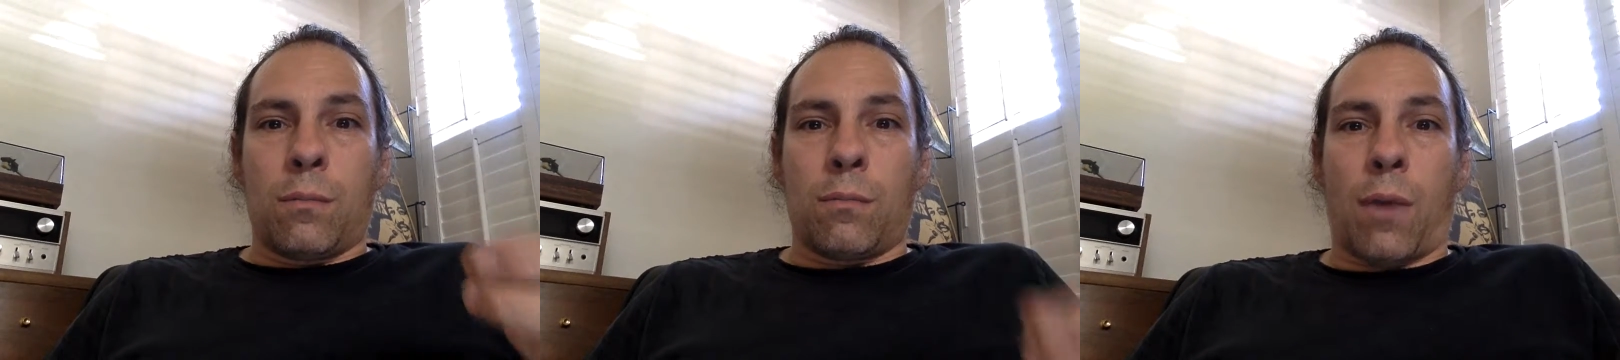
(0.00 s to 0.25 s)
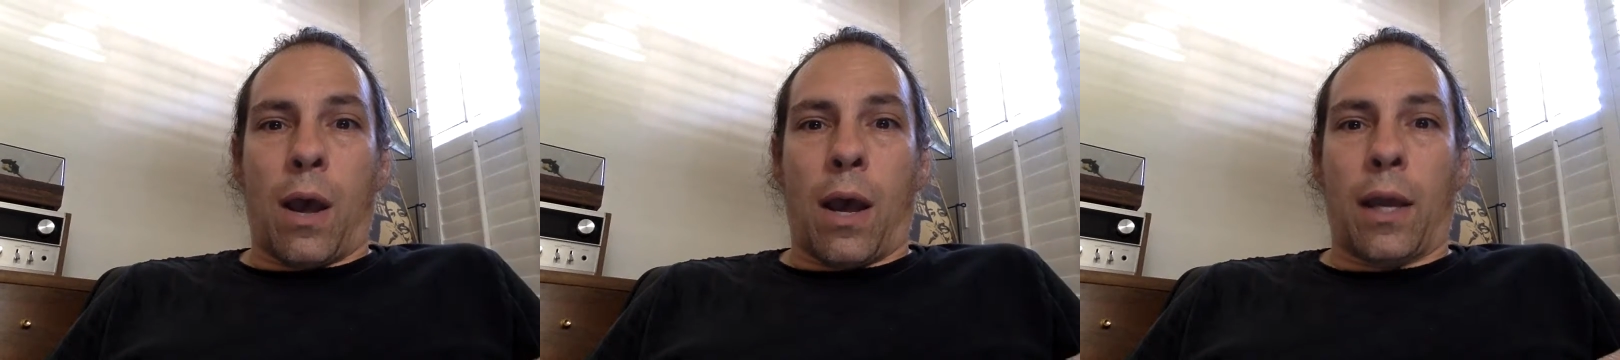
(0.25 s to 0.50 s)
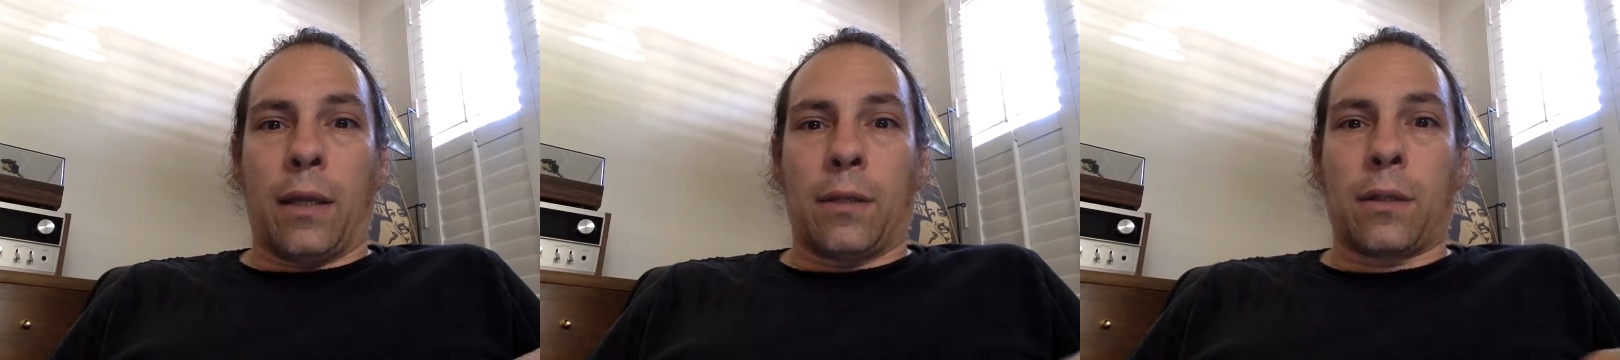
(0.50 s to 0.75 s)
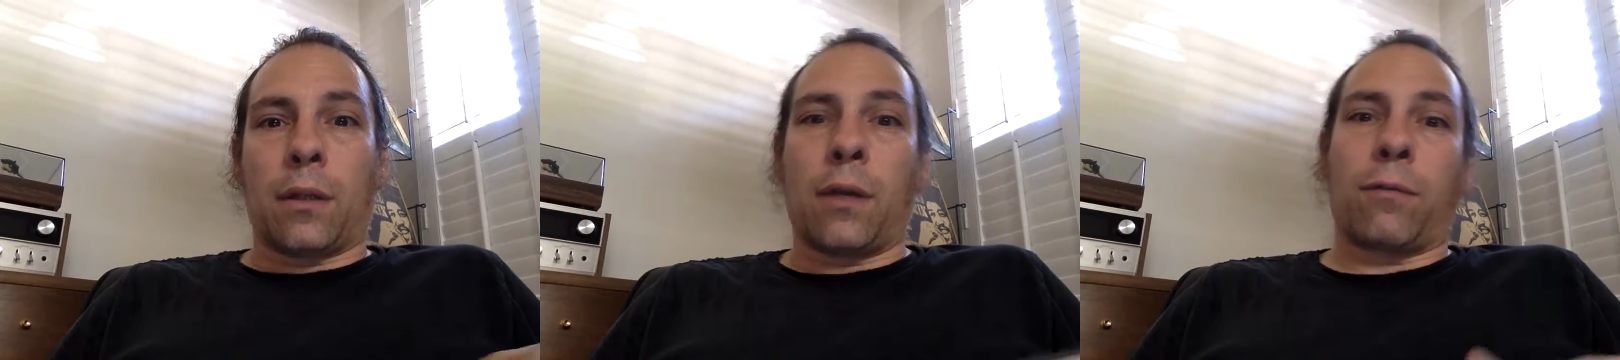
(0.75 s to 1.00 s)
my
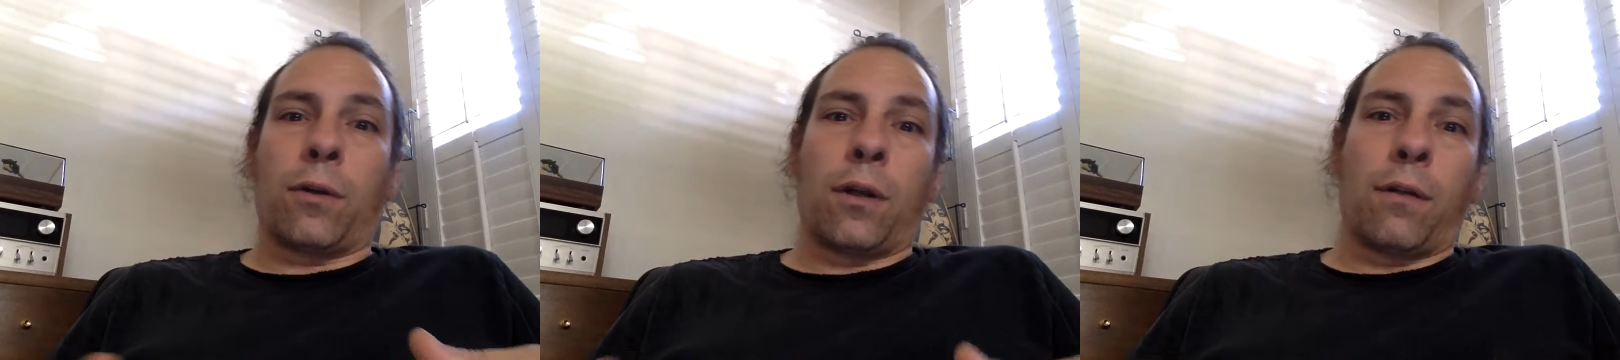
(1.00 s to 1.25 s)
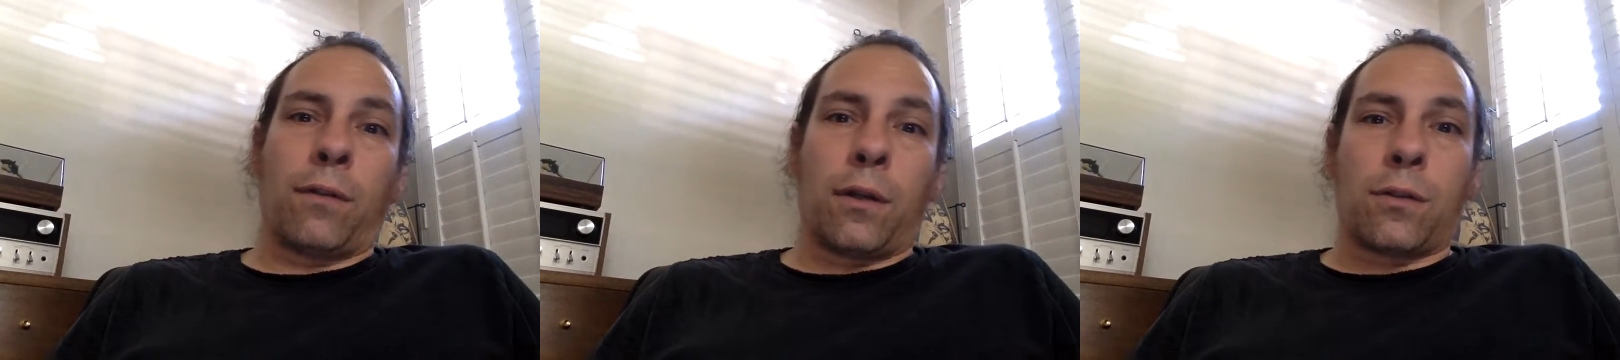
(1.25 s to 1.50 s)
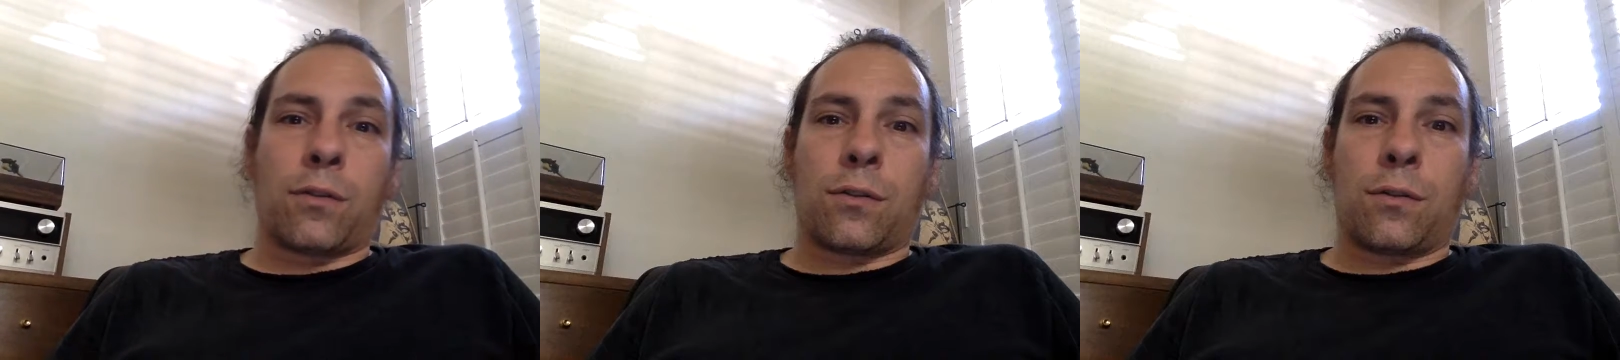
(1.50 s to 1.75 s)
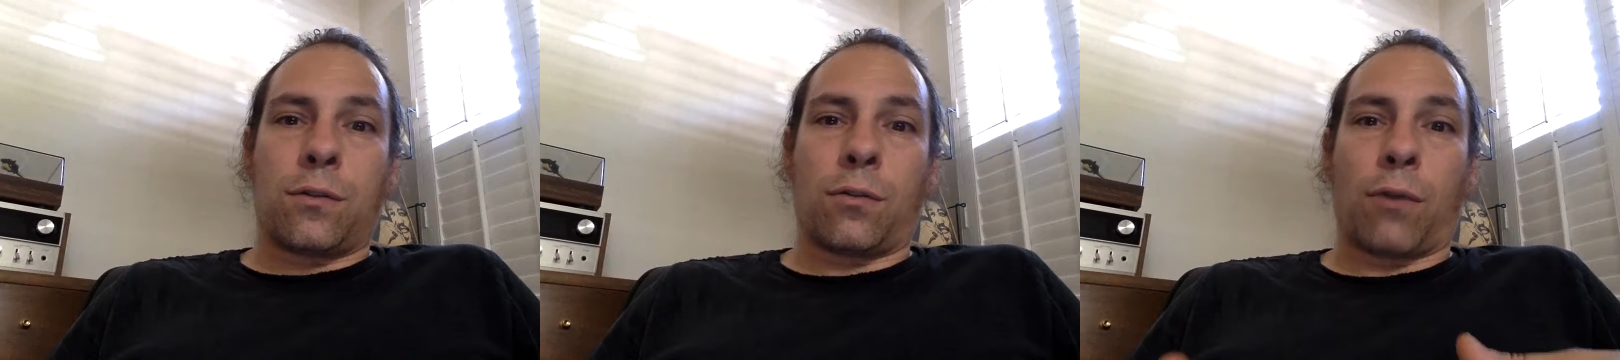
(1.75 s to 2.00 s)
delivery of the
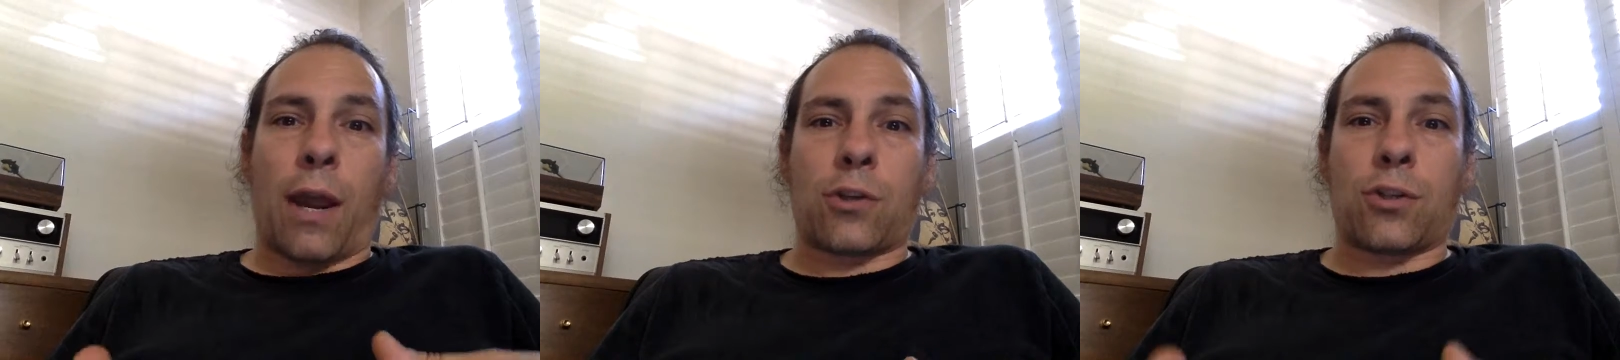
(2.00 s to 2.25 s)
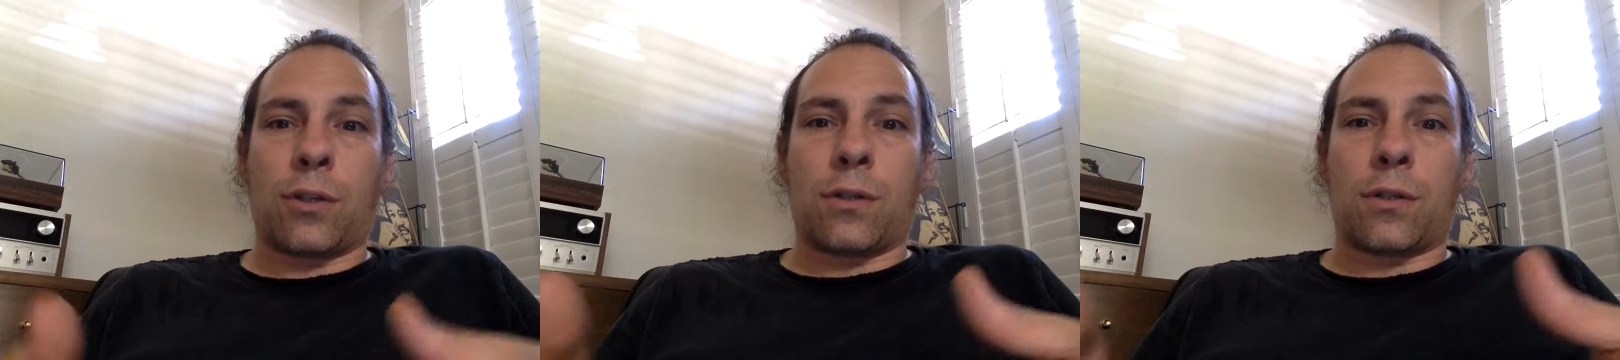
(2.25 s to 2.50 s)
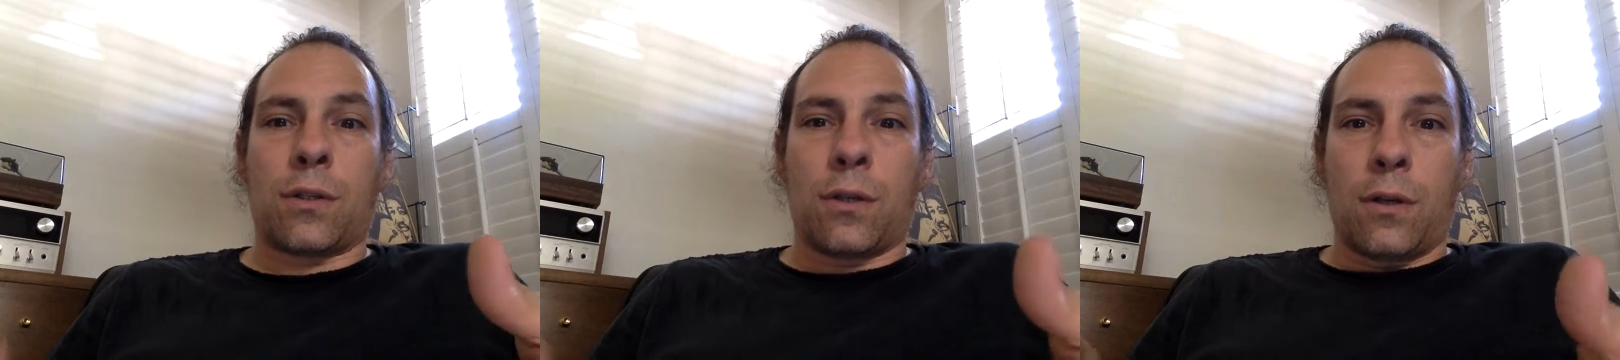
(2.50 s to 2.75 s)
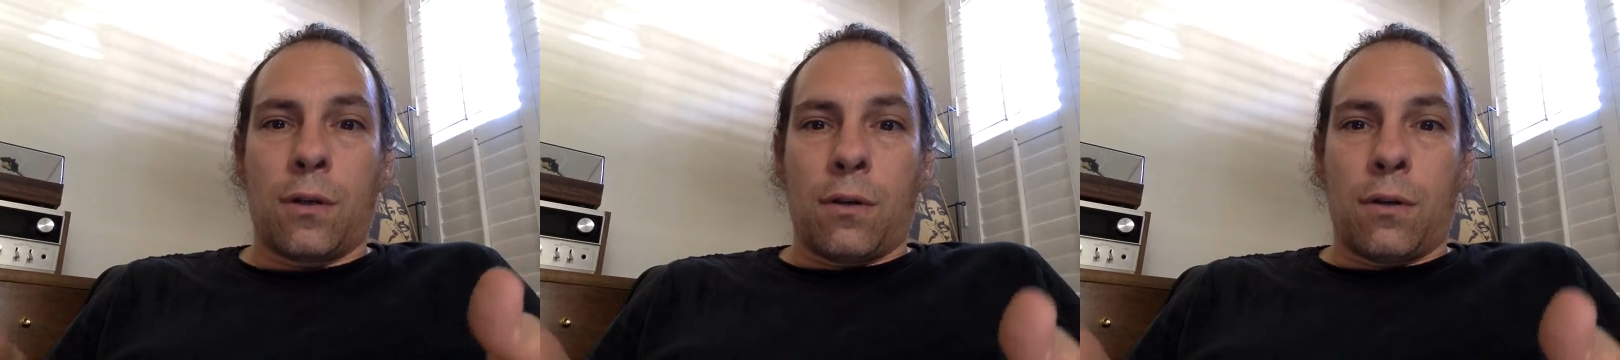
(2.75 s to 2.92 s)
directions